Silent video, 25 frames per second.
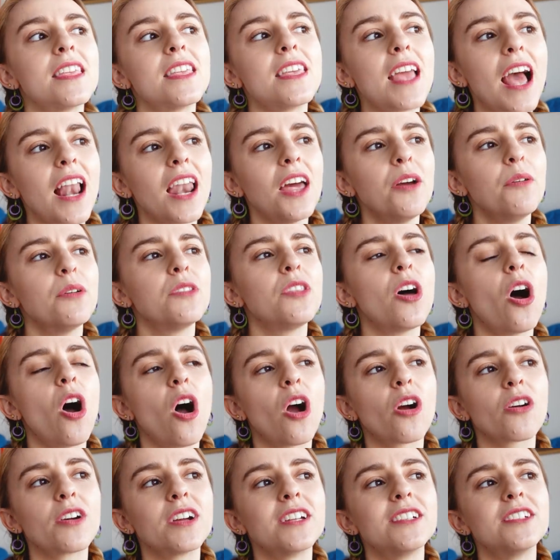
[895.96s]
The yellow and the
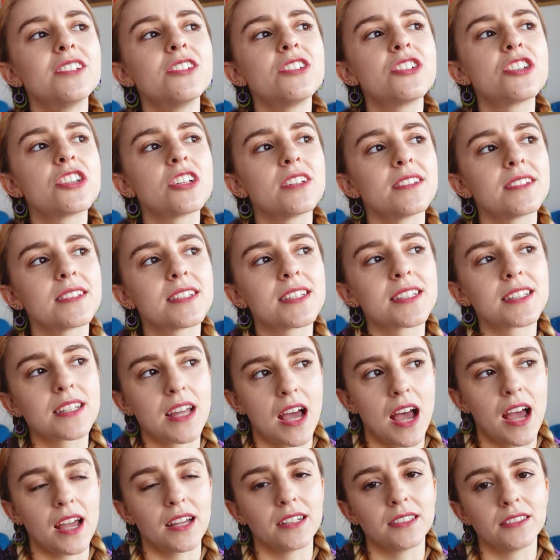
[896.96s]
orange
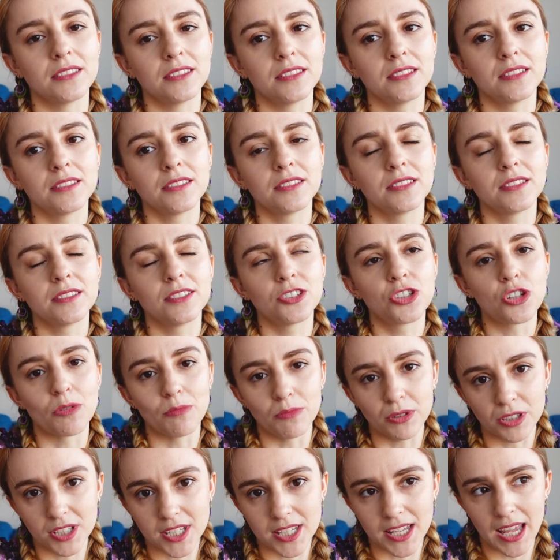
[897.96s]
style
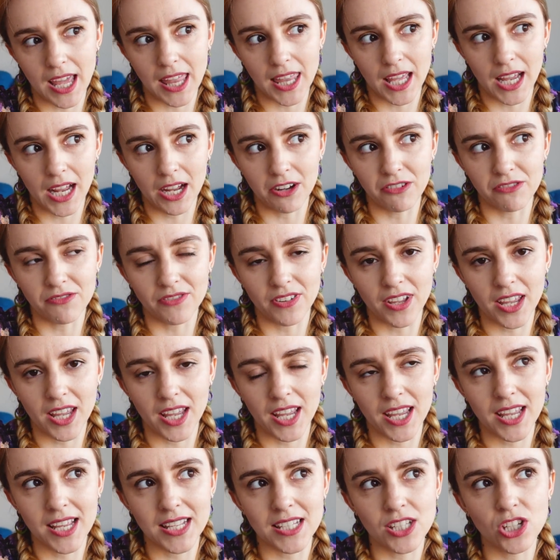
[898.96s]
jumbled together outfit
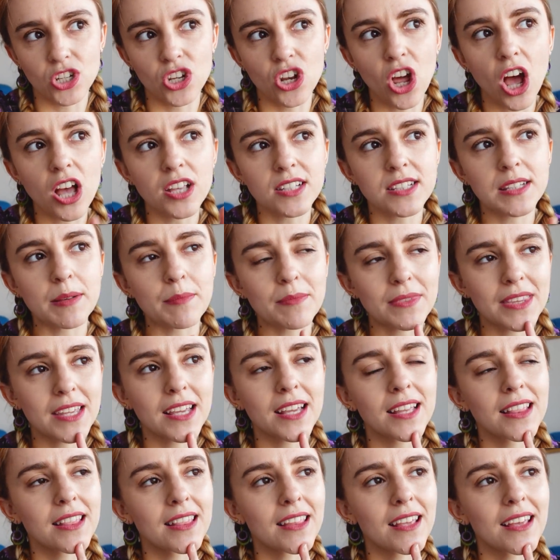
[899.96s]
is not
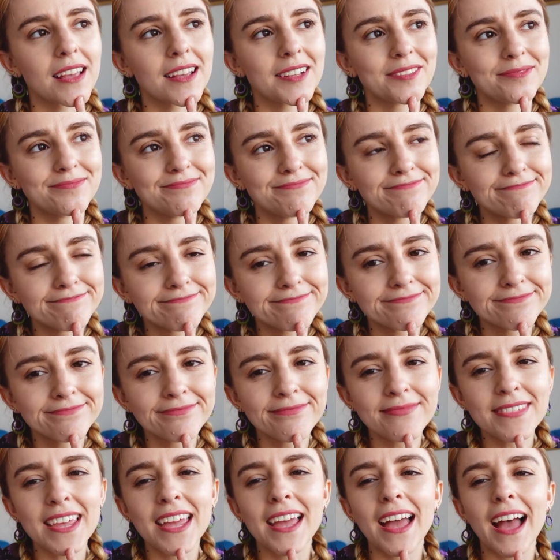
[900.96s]
something that
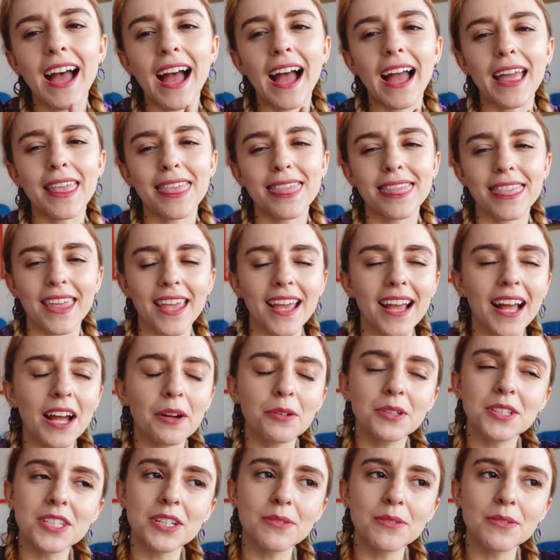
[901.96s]
I think I will